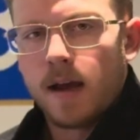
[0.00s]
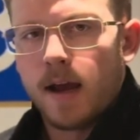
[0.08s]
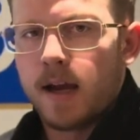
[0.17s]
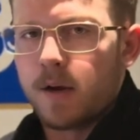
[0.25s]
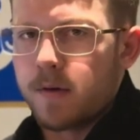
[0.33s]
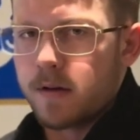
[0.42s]

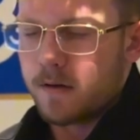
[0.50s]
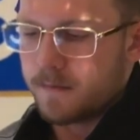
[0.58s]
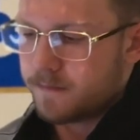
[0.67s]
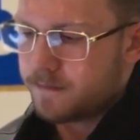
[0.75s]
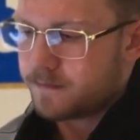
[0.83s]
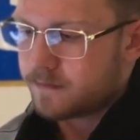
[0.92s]
Anyway though,
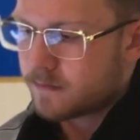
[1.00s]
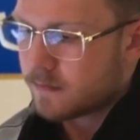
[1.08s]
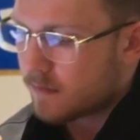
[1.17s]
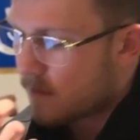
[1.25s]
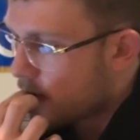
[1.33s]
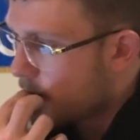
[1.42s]

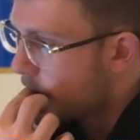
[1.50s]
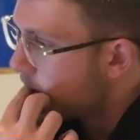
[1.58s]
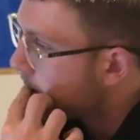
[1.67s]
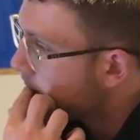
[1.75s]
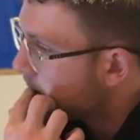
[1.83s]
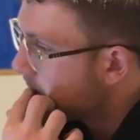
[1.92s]
yeah,
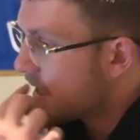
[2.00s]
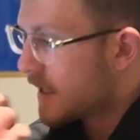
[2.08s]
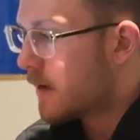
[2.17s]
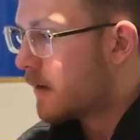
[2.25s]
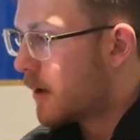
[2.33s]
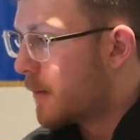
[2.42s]
that's
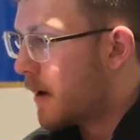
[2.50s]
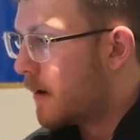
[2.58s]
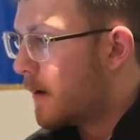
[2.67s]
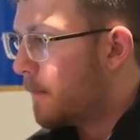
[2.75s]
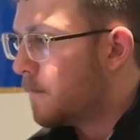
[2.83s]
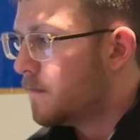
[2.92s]
literally about
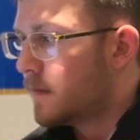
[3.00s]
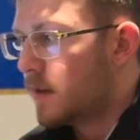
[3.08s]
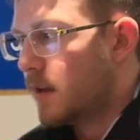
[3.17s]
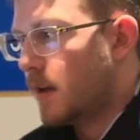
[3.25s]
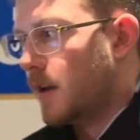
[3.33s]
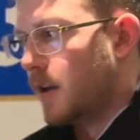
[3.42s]
it.
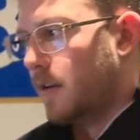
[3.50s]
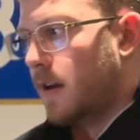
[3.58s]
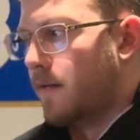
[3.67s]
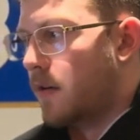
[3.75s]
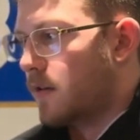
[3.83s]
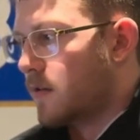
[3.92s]
You know, you
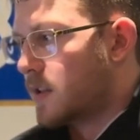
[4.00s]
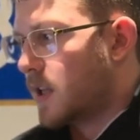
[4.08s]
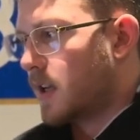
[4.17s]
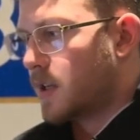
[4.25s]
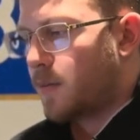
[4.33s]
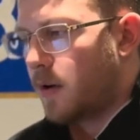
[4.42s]
have all those
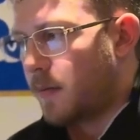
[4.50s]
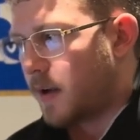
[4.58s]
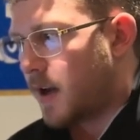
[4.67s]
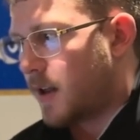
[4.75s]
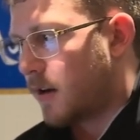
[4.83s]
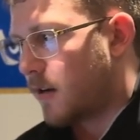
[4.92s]
things, put them
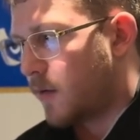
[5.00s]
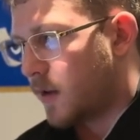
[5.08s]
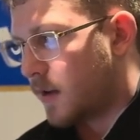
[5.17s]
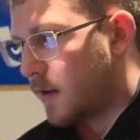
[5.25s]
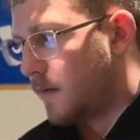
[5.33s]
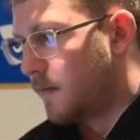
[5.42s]
together with
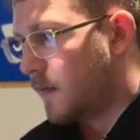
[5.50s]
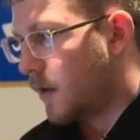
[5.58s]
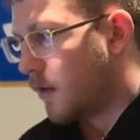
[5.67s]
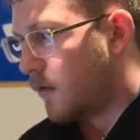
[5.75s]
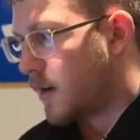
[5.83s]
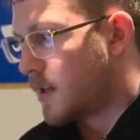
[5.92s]

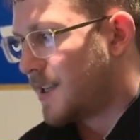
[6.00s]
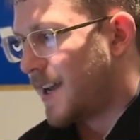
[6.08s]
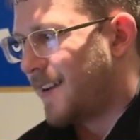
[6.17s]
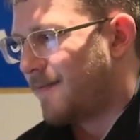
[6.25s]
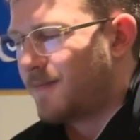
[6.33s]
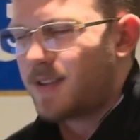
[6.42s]
another rest
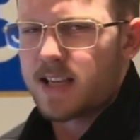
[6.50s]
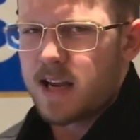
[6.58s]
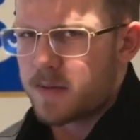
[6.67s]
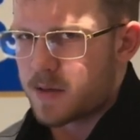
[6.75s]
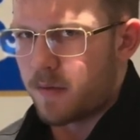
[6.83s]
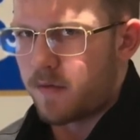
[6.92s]
day,
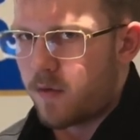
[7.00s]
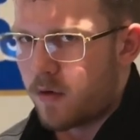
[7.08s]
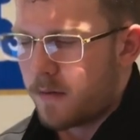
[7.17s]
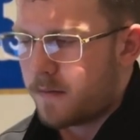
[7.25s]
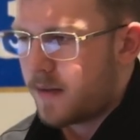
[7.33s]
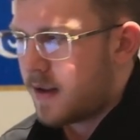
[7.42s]
same as
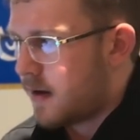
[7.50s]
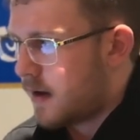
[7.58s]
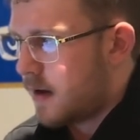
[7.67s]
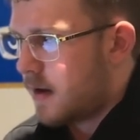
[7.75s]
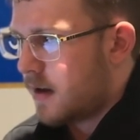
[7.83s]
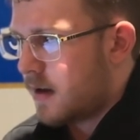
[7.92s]
before,
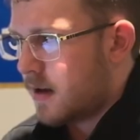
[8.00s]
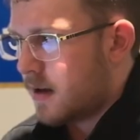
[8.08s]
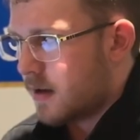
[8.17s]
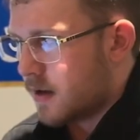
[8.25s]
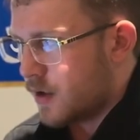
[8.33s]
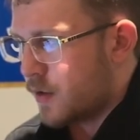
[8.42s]

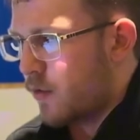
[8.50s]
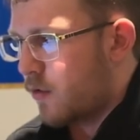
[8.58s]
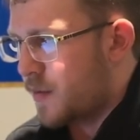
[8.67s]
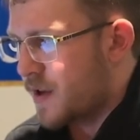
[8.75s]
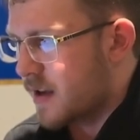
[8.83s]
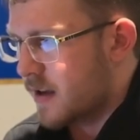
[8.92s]
you will
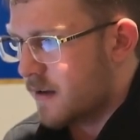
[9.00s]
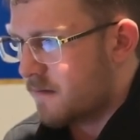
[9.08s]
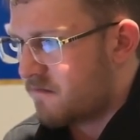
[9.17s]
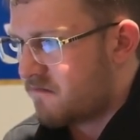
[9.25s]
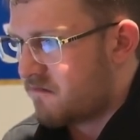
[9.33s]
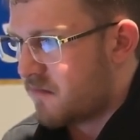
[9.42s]
be
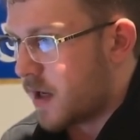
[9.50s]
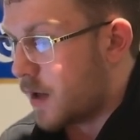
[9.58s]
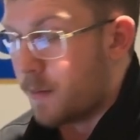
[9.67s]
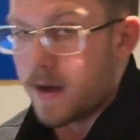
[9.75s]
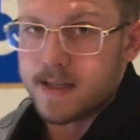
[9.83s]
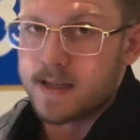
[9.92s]
in
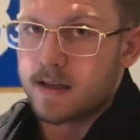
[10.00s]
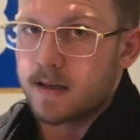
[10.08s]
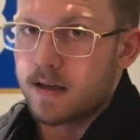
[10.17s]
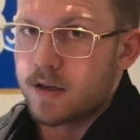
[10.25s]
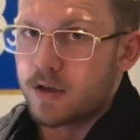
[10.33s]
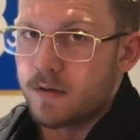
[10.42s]
amazing
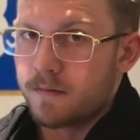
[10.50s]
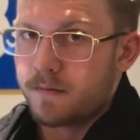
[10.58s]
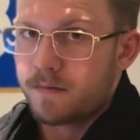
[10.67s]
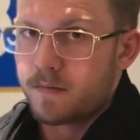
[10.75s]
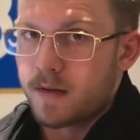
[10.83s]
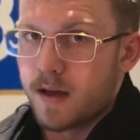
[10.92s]
condition.
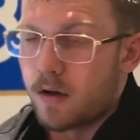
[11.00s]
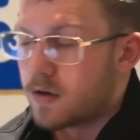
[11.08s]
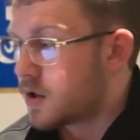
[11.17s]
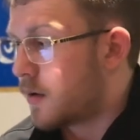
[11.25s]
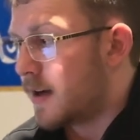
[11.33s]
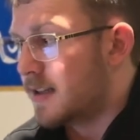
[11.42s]

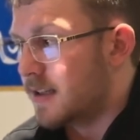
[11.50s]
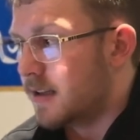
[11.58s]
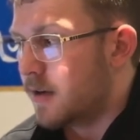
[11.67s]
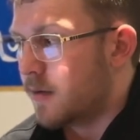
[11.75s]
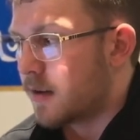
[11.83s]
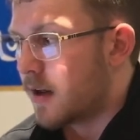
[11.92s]
Also,
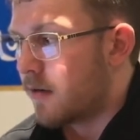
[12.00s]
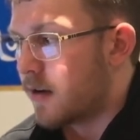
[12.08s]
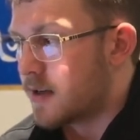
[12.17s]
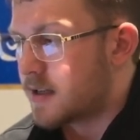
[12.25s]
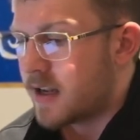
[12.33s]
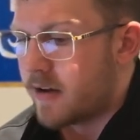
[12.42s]
ideally with that
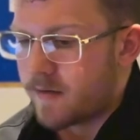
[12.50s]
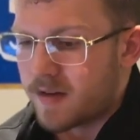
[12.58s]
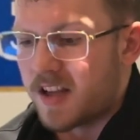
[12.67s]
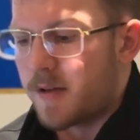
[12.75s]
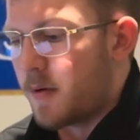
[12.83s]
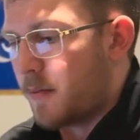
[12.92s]
rest day, you have to
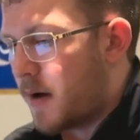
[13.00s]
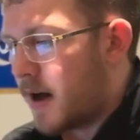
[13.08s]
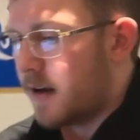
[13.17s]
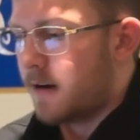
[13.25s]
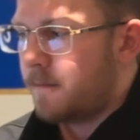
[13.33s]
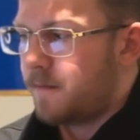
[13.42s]
keep in
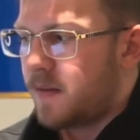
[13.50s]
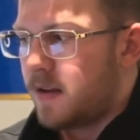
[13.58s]
mind,